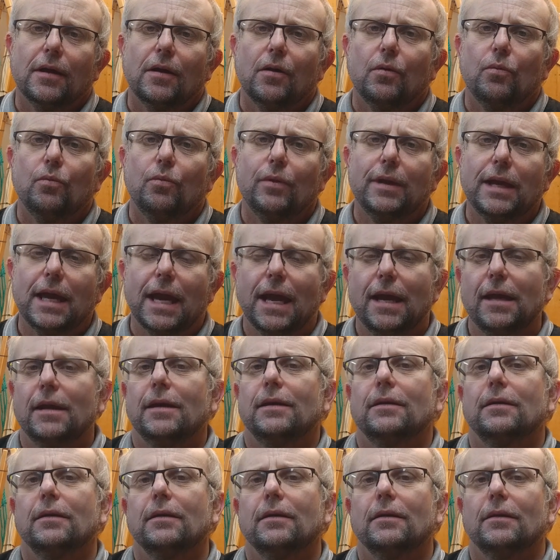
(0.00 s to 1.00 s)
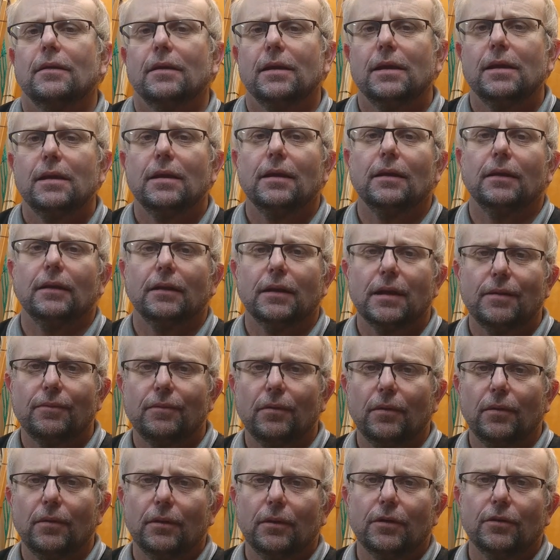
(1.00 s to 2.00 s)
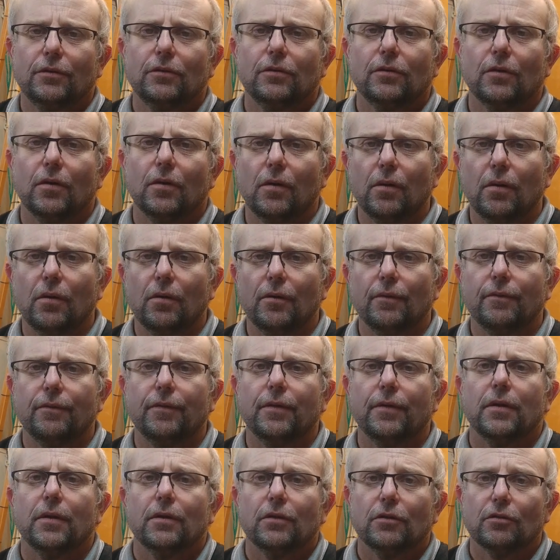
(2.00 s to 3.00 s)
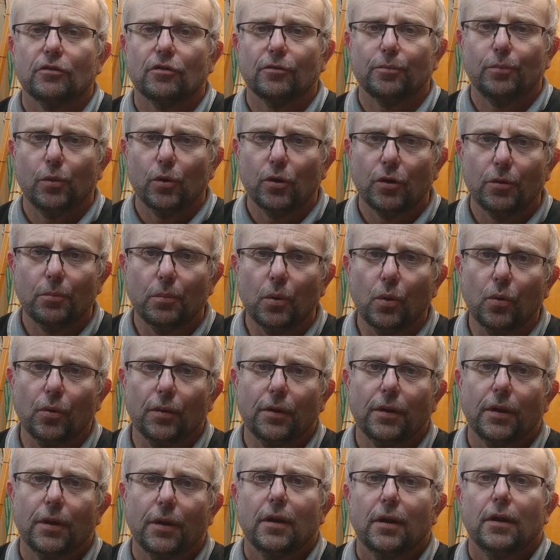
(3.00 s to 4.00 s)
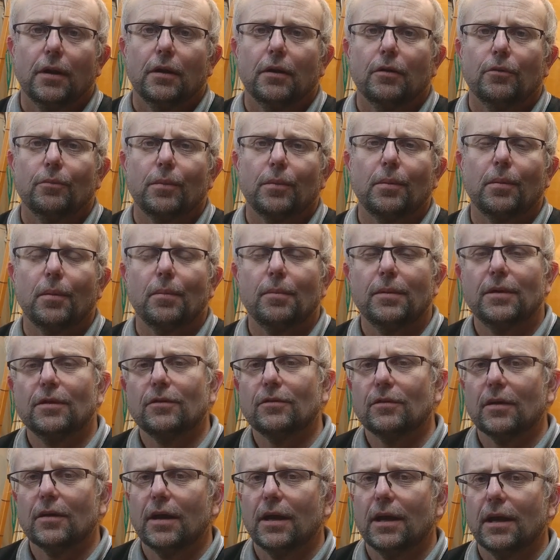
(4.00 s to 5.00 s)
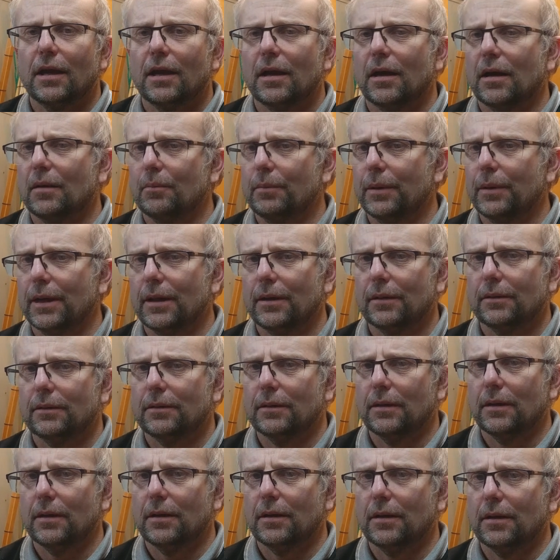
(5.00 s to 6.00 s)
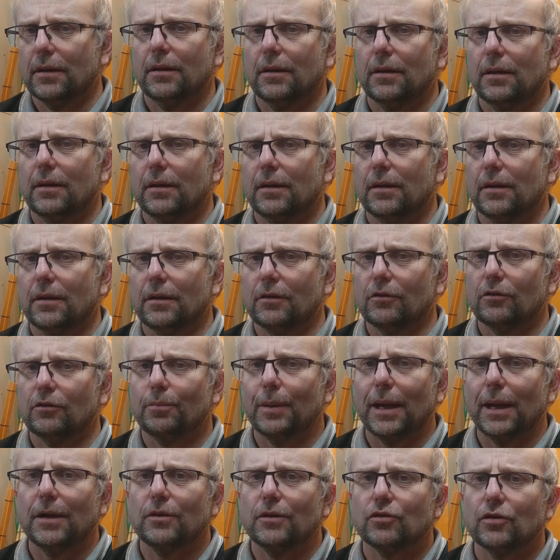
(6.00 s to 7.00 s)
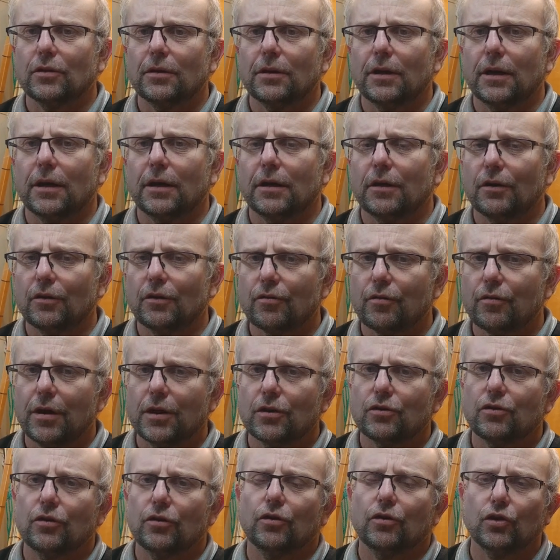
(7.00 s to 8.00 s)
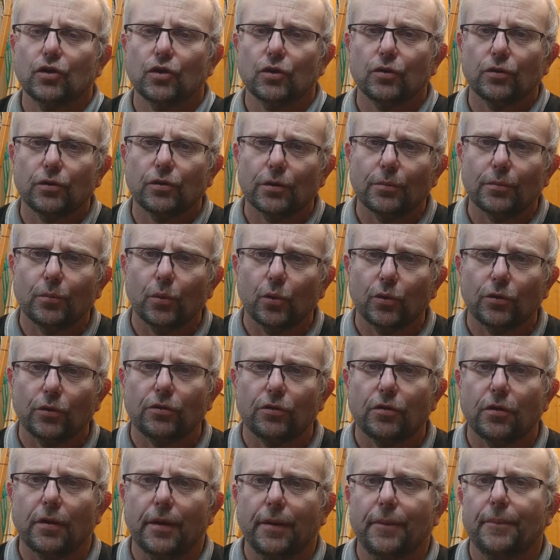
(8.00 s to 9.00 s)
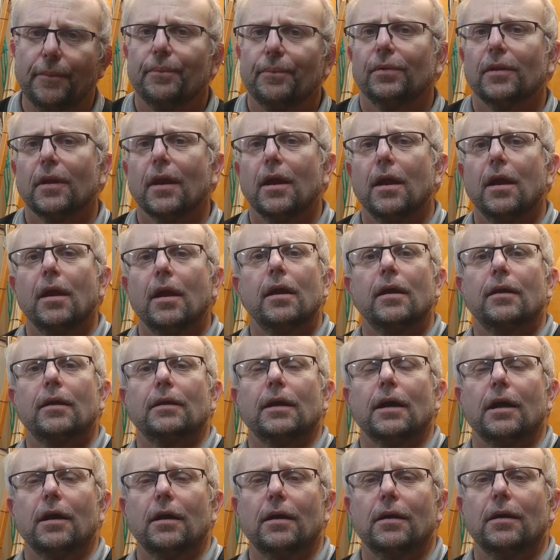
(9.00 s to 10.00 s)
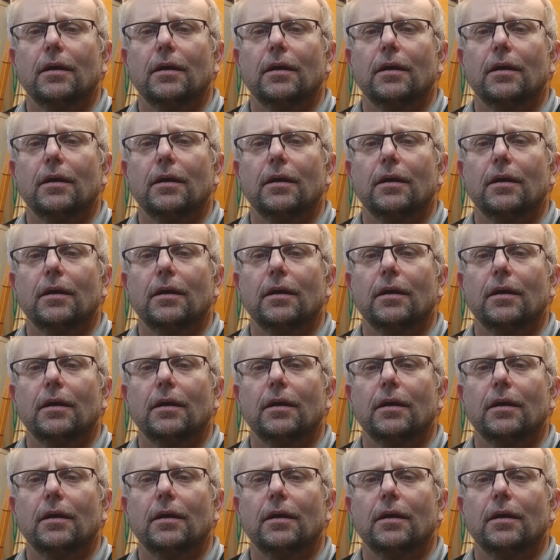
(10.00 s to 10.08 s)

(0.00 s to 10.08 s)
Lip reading: we had the levelness of the spoilboard. Remember me saying about expansion and contraction due to moisture. Now,